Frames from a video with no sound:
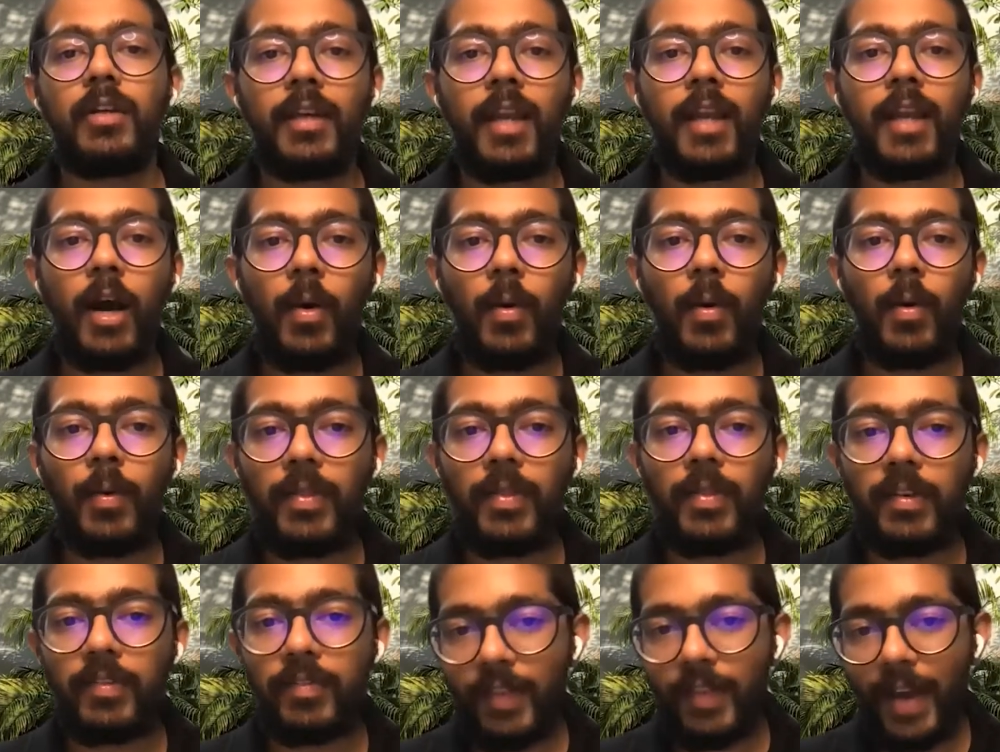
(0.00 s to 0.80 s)
Now,
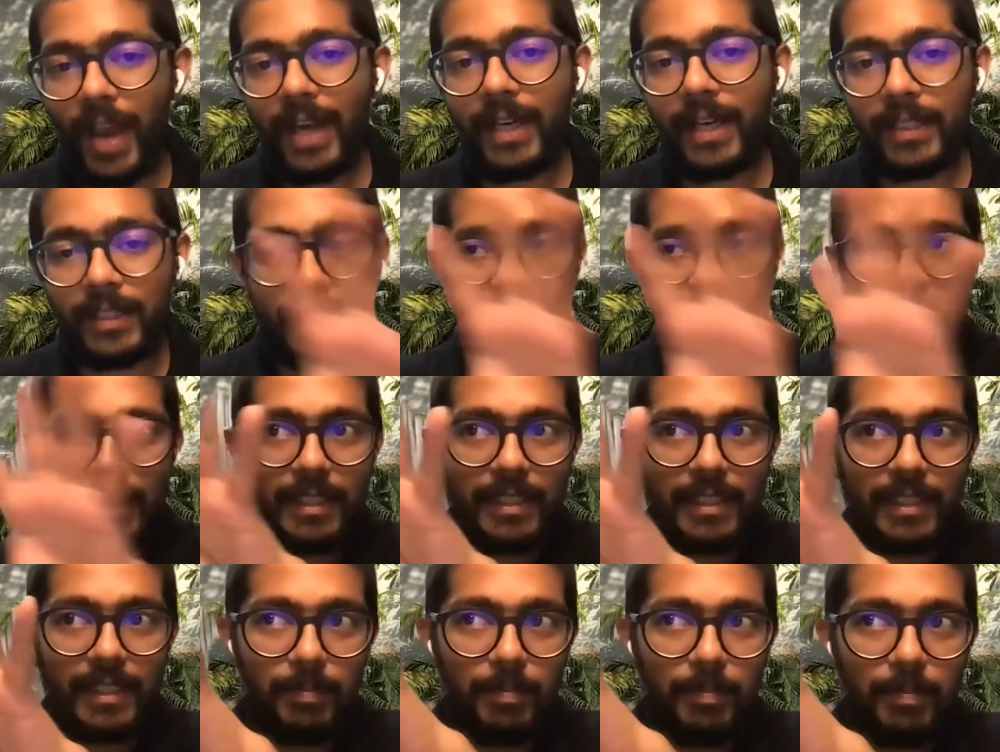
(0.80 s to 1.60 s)
the fact that
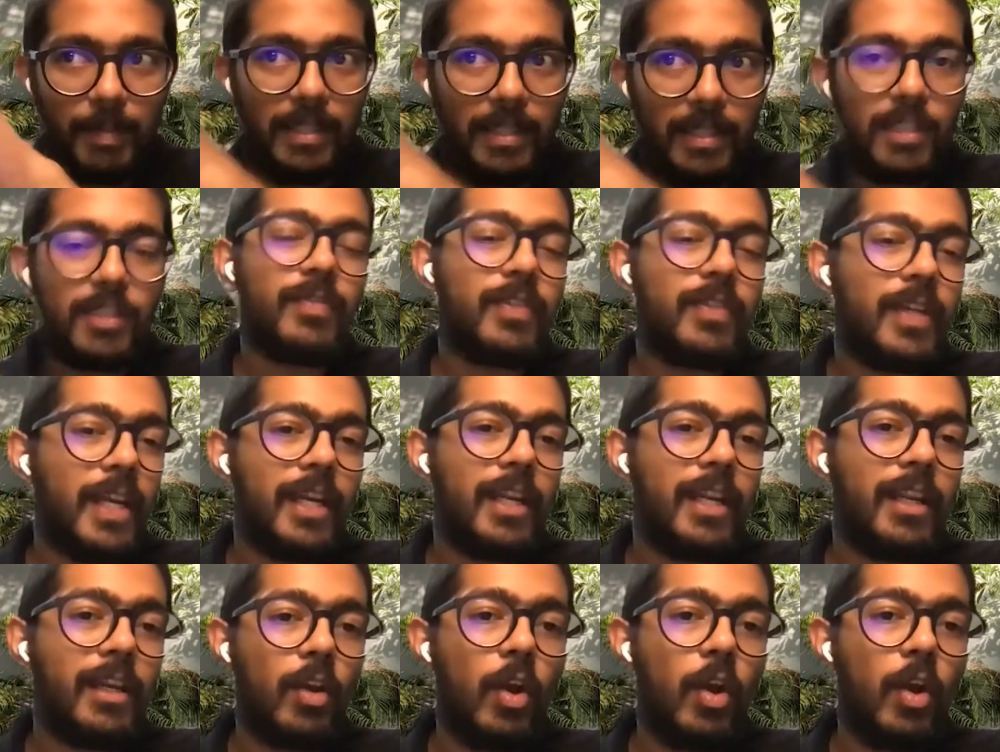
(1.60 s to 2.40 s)
these pieces of
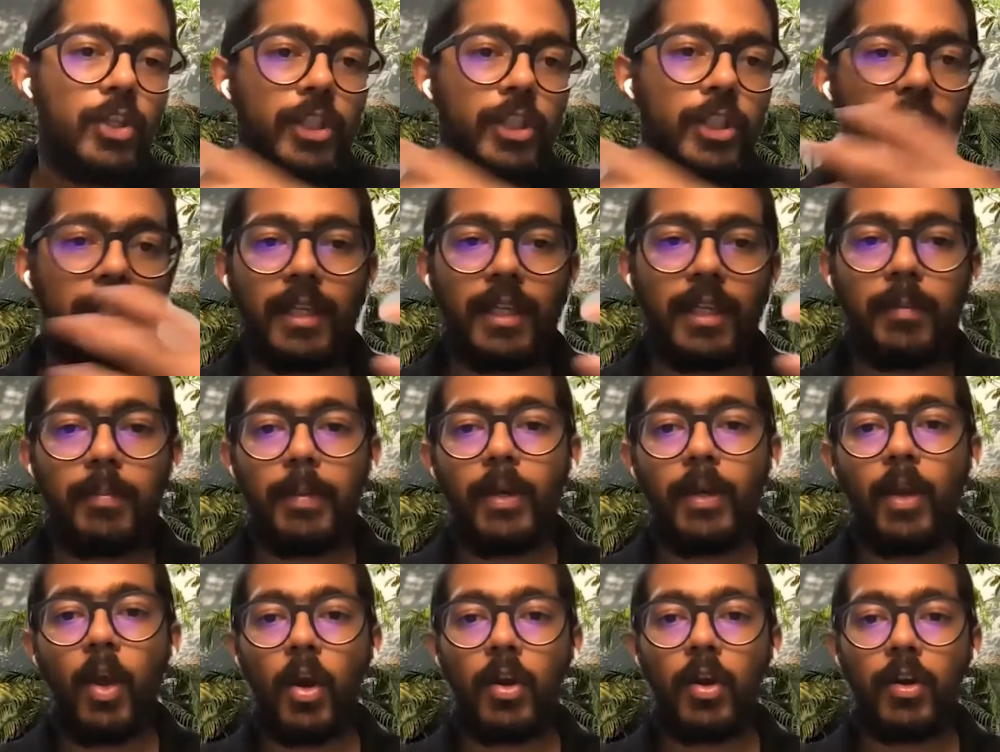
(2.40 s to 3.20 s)
data and logic that
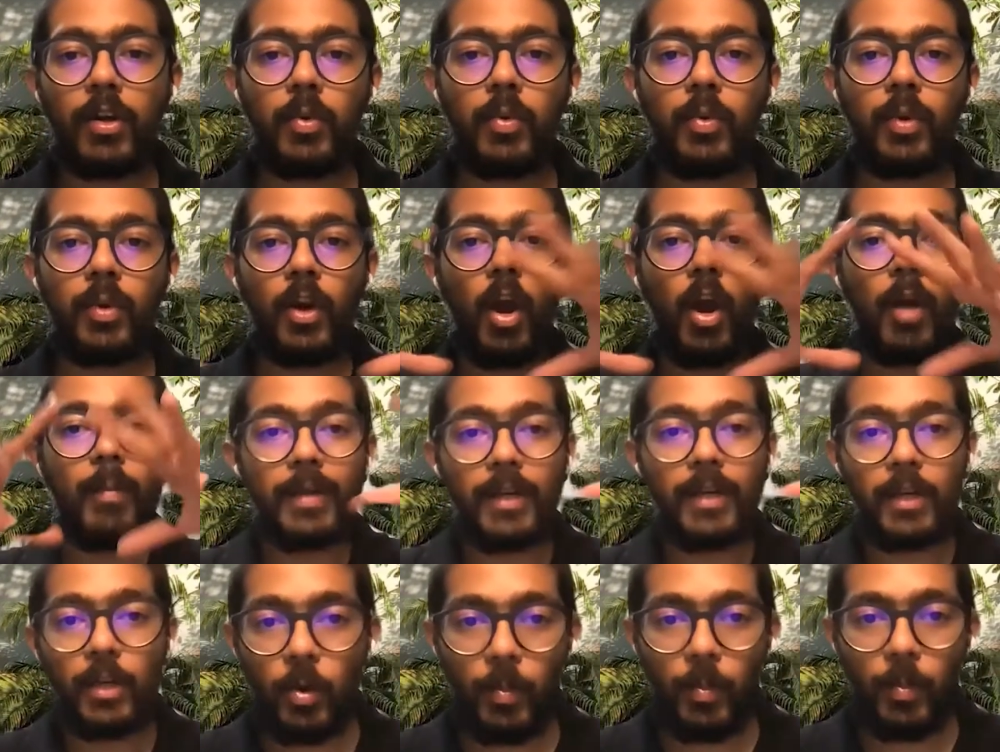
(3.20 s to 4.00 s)
belong to a
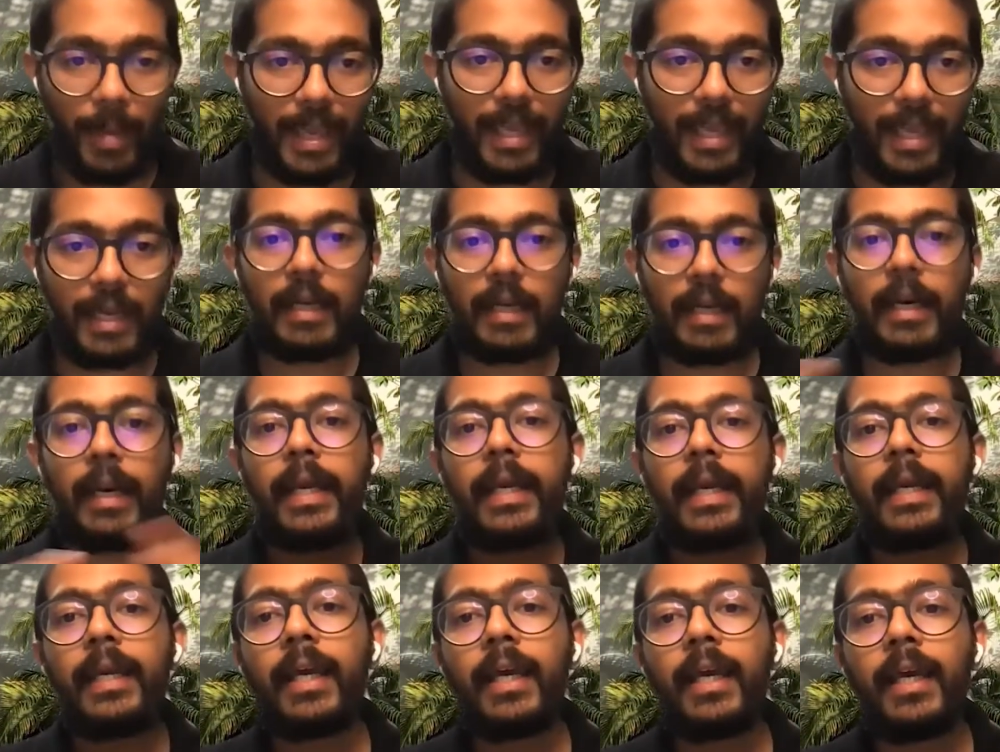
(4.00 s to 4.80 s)
common domain,
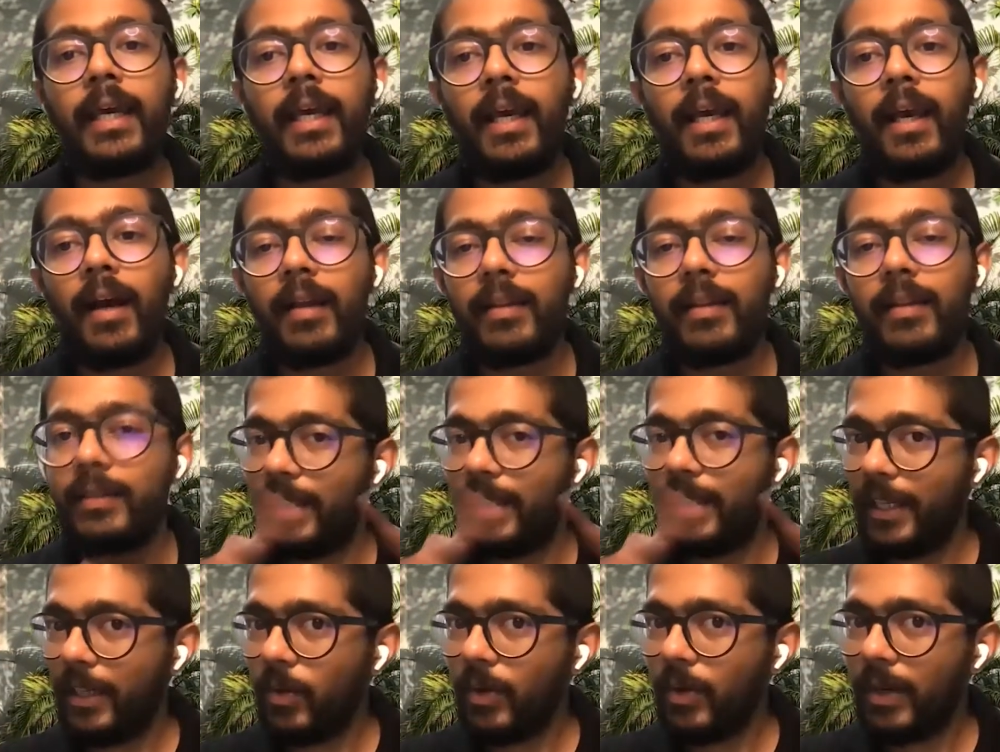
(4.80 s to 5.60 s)
right,
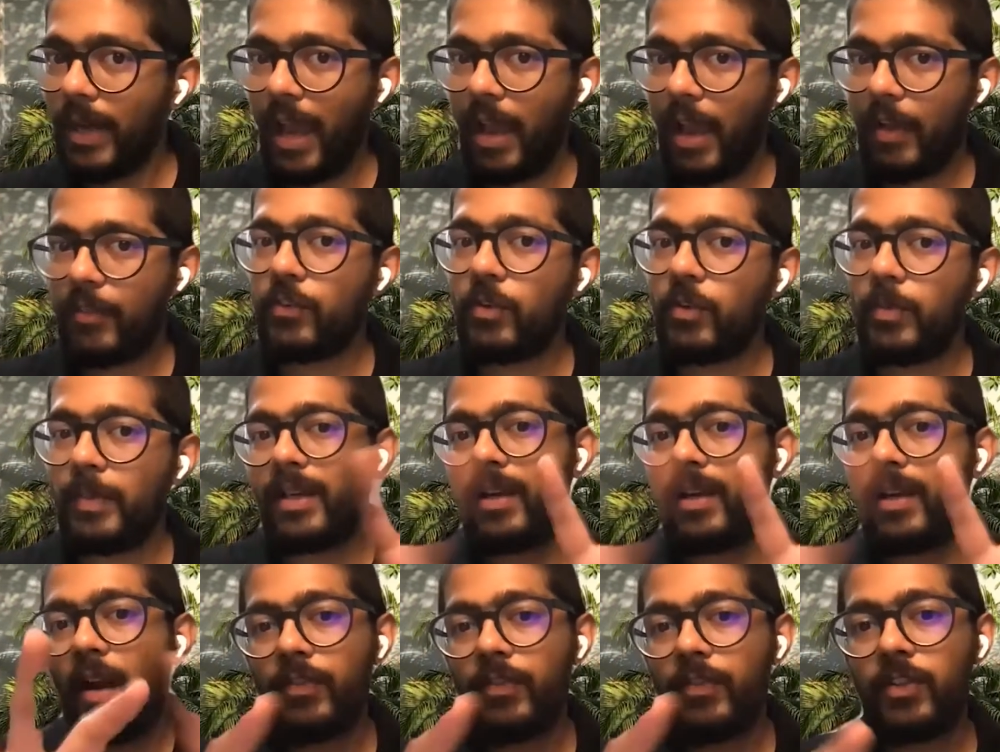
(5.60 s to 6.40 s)
they don't have to be
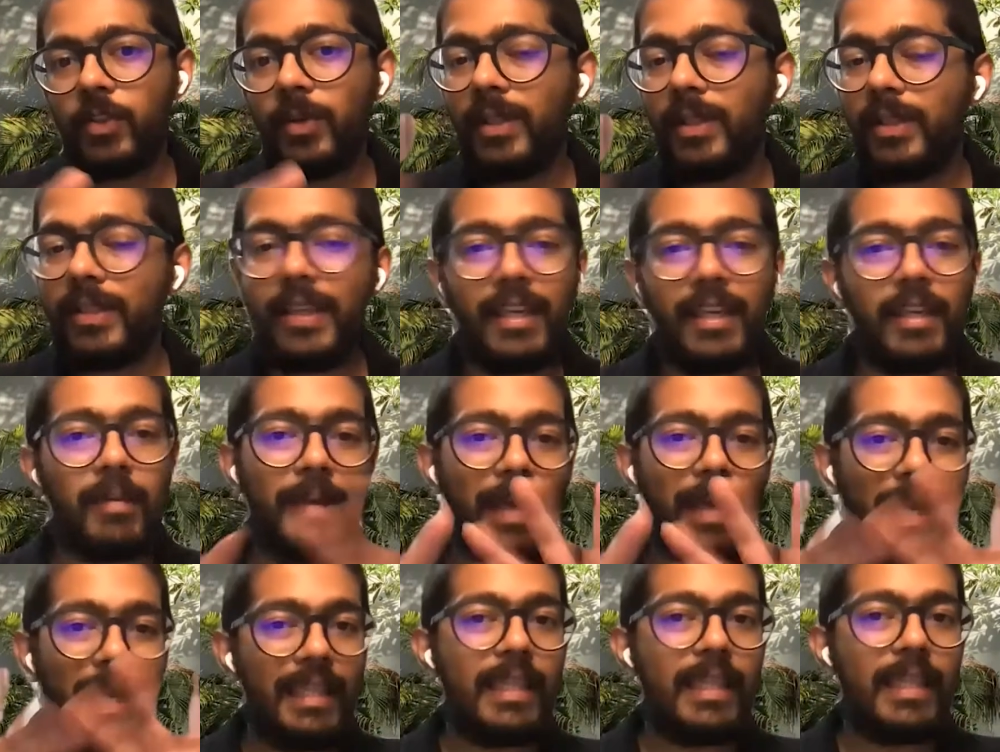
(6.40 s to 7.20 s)
GraphQL, they can
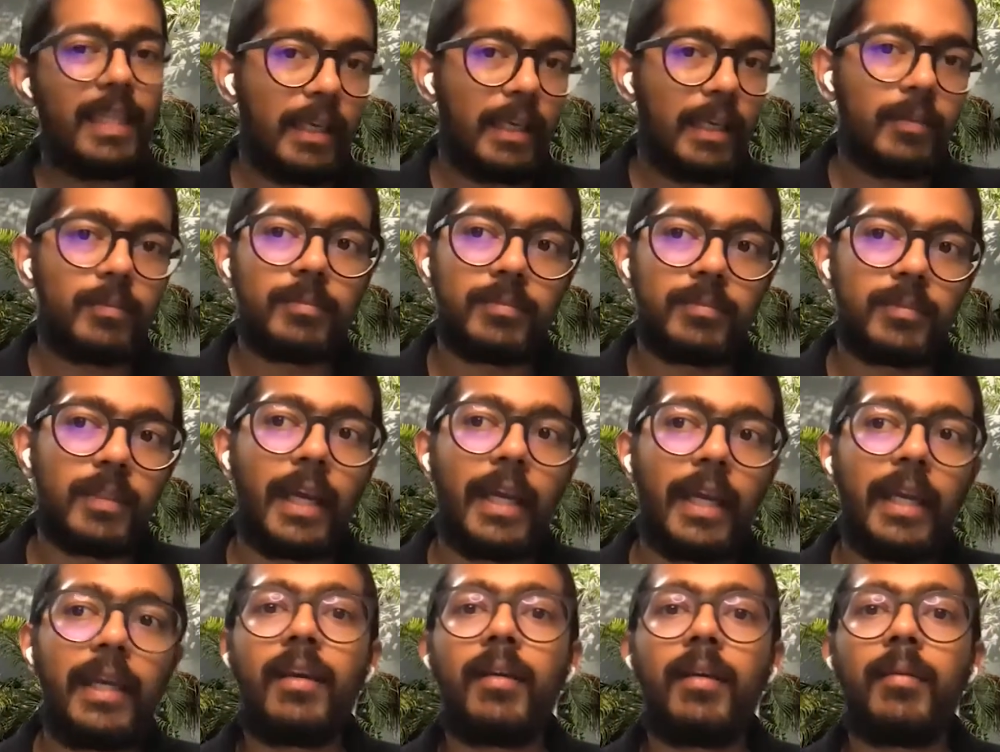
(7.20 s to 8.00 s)
be anything,
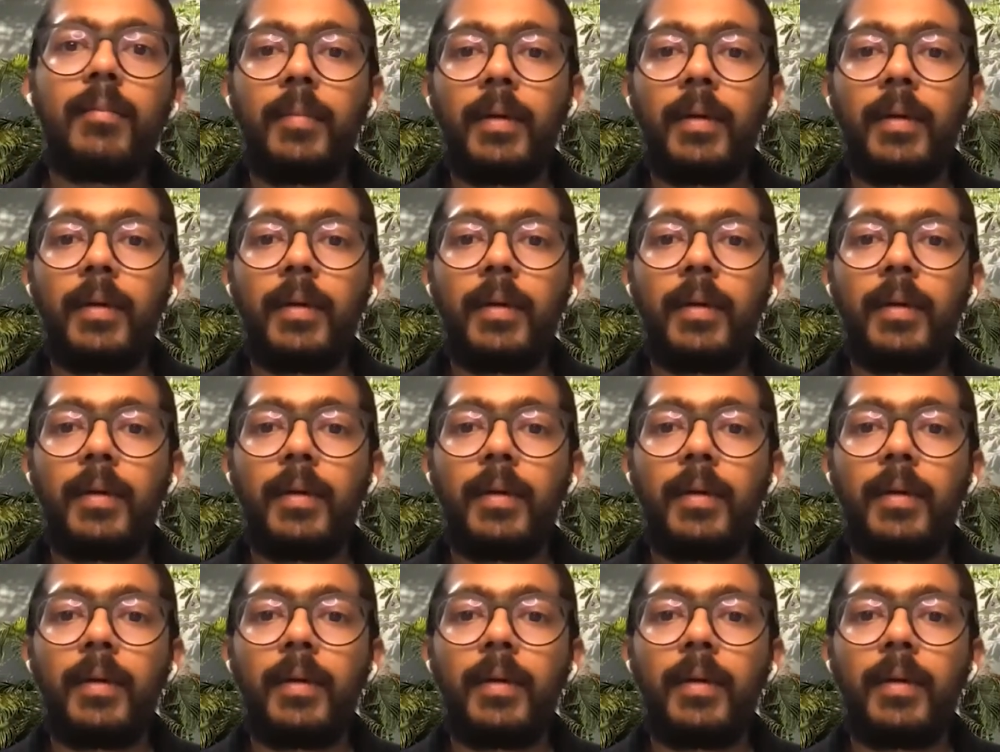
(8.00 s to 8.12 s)
right?